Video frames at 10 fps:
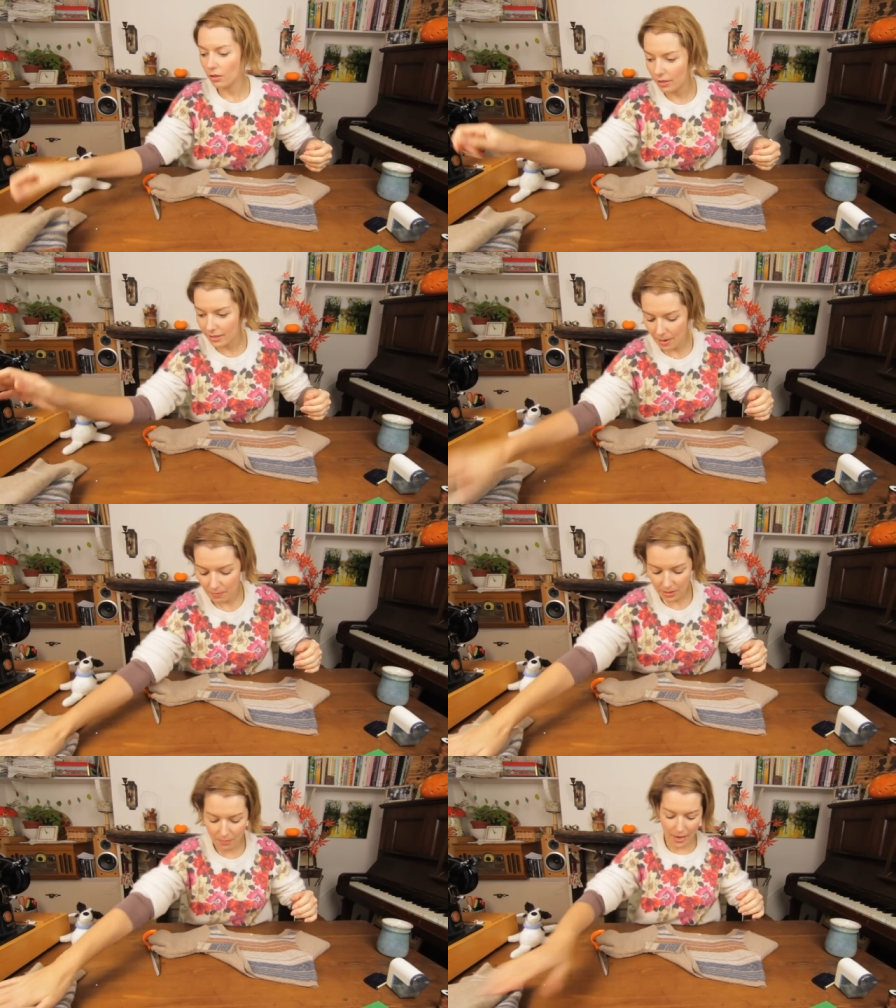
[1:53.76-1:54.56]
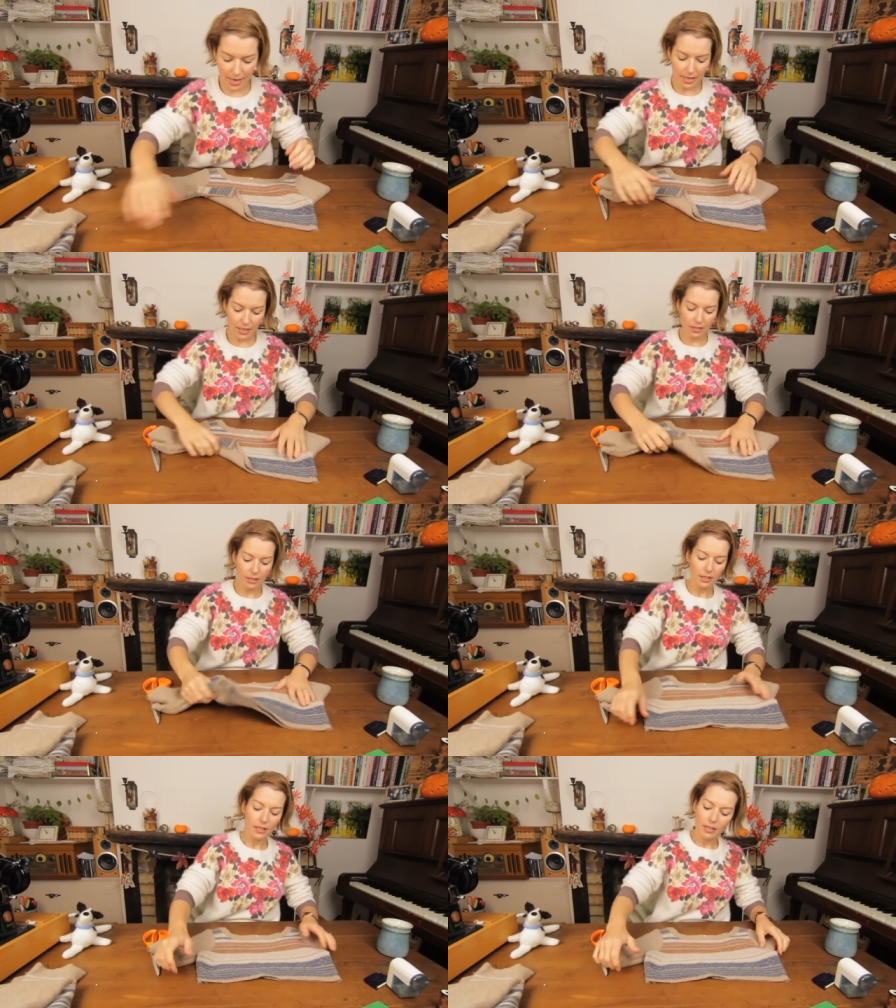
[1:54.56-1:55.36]
I'm going to attempt to make,
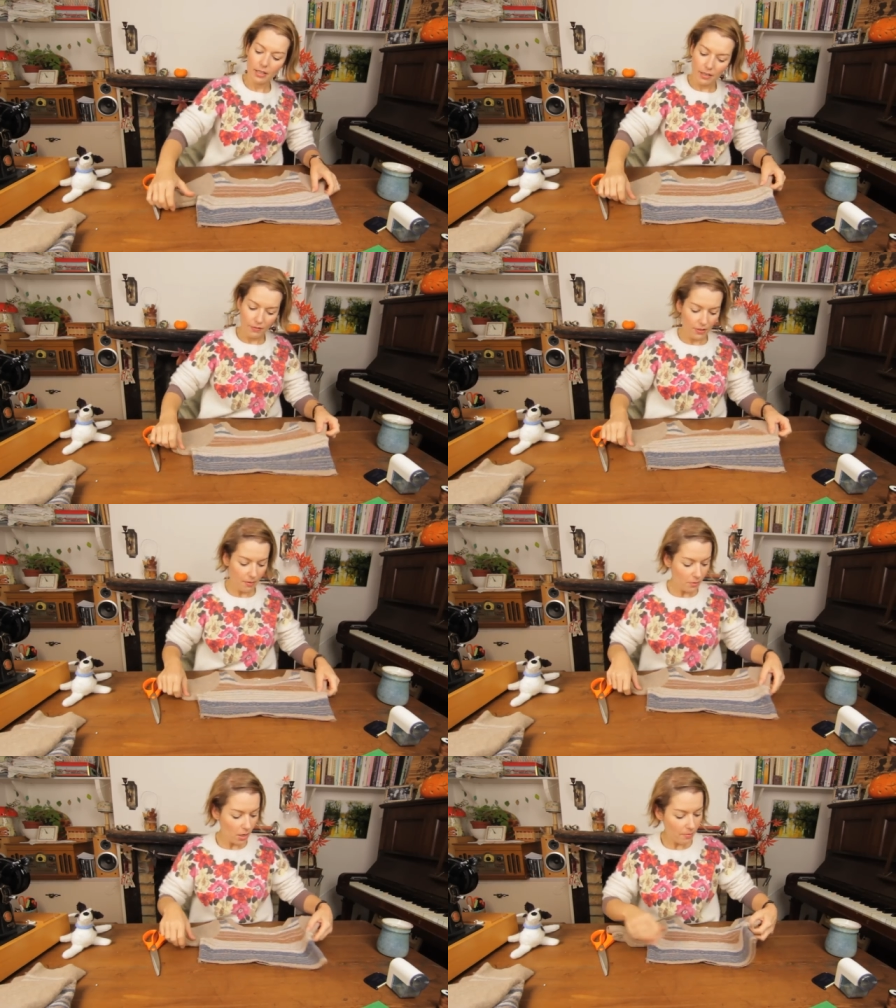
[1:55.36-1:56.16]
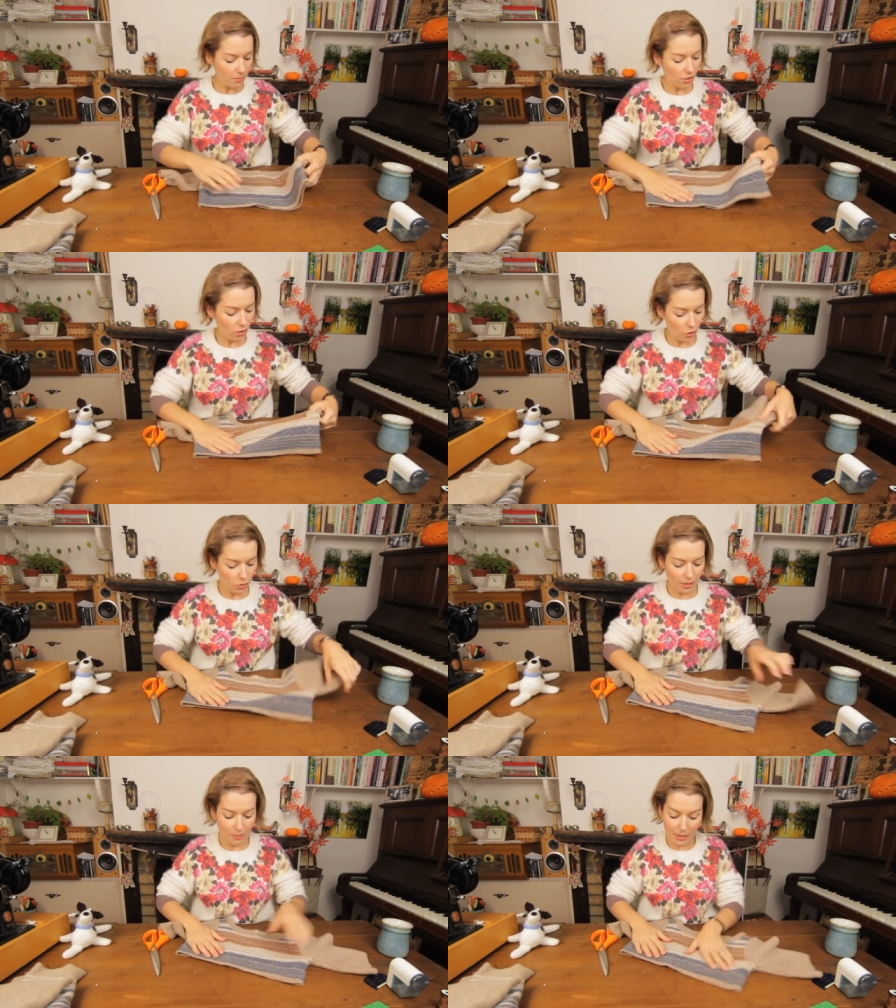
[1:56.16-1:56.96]
if sometimes the
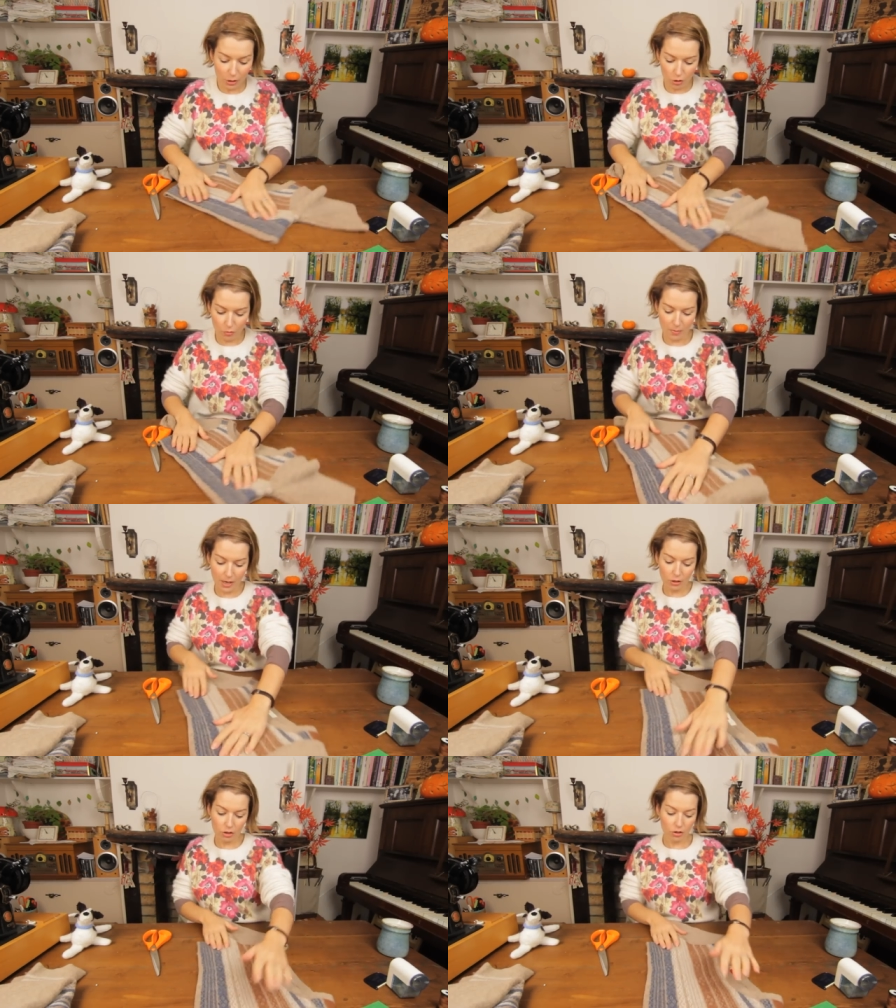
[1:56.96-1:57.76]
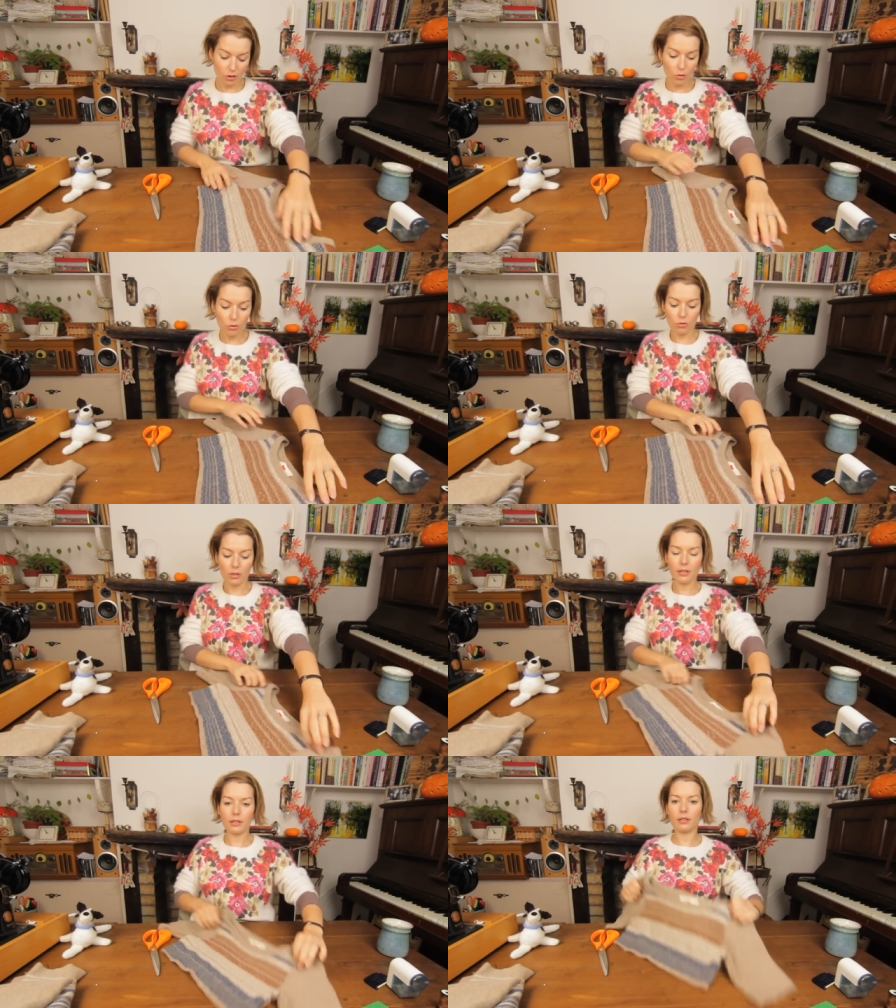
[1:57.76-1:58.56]
snood is a bit too much. Oh,
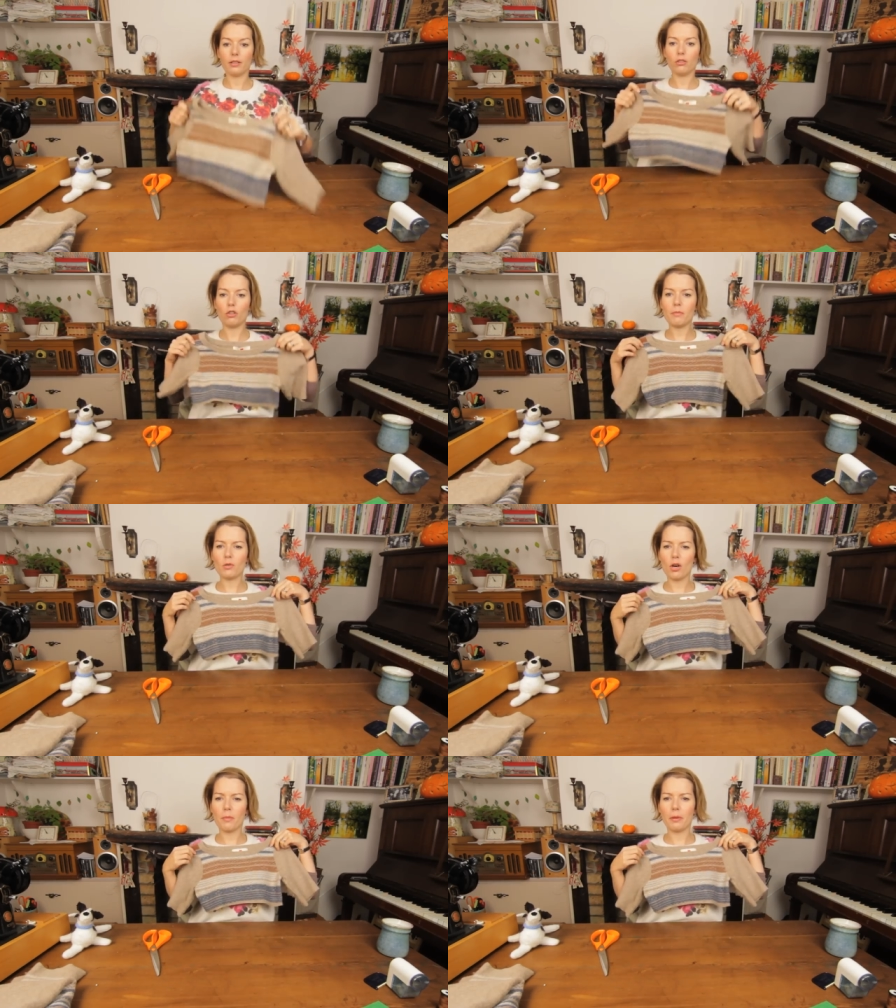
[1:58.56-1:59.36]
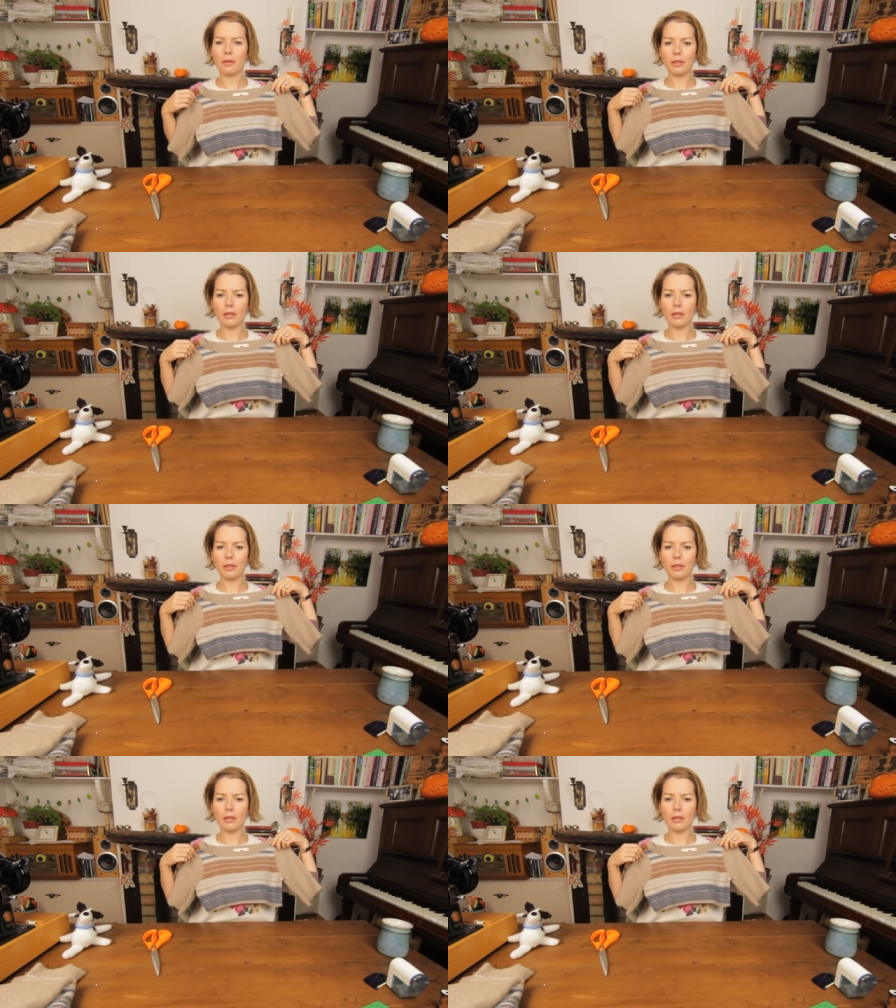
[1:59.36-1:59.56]
look, crop top.